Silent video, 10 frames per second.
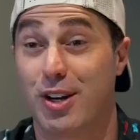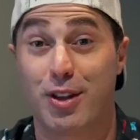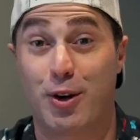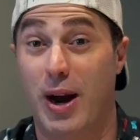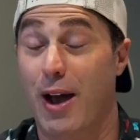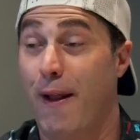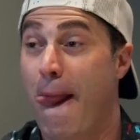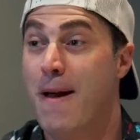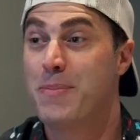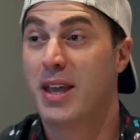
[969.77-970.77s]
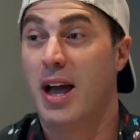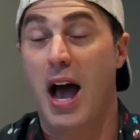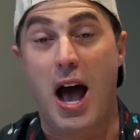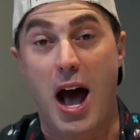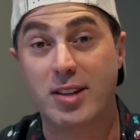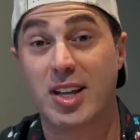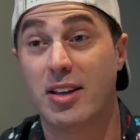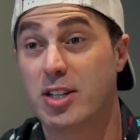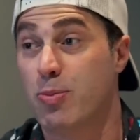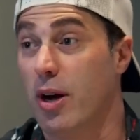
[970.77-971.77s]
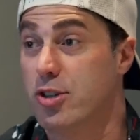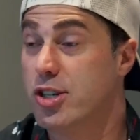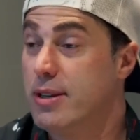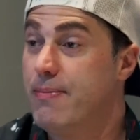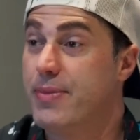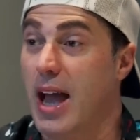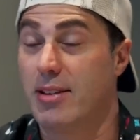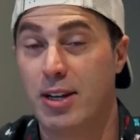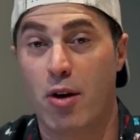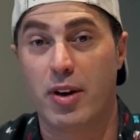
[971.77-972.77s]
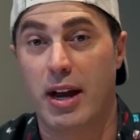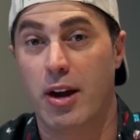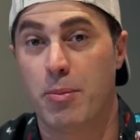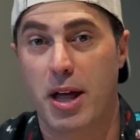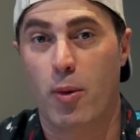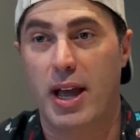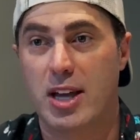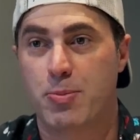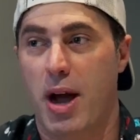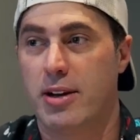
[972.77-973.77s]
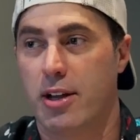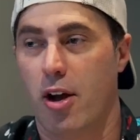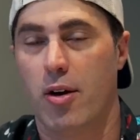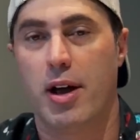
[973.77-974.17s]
into the crowd. I'll tell you this much. I leaned over to Aaron, by the way, as Biden, and go,